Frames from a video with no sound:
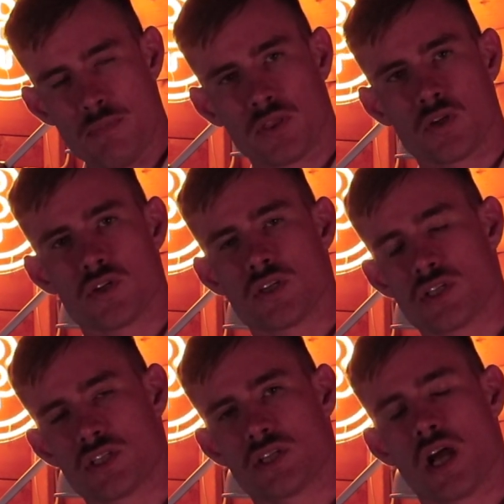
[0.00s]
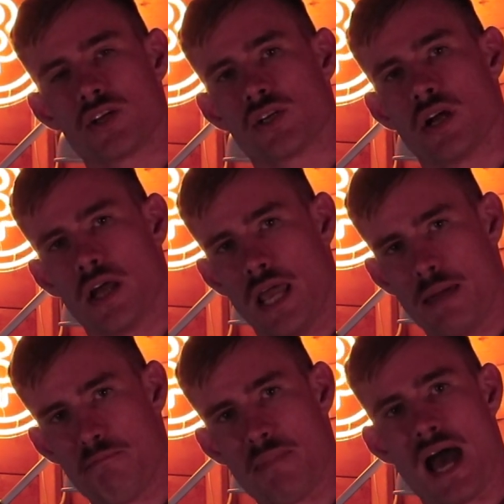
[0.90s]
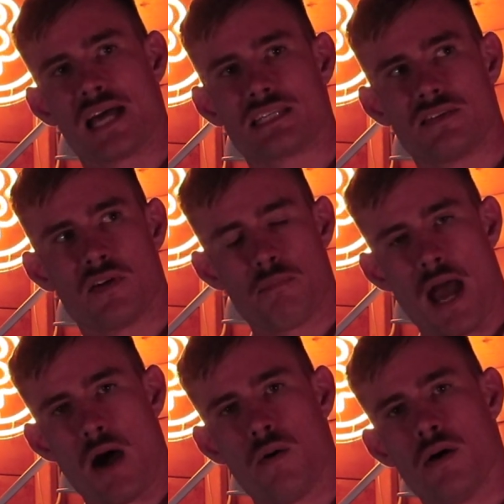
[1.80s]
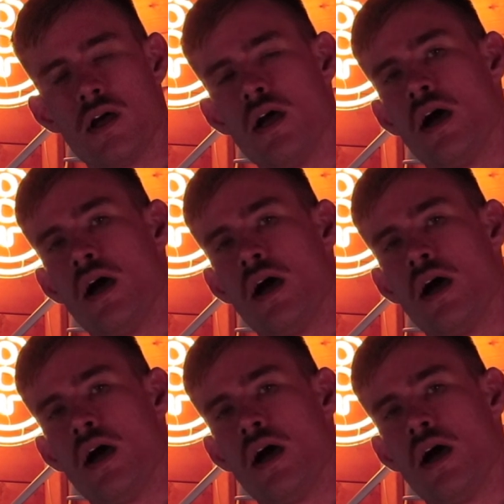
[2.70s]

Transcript: But there's such a massive amount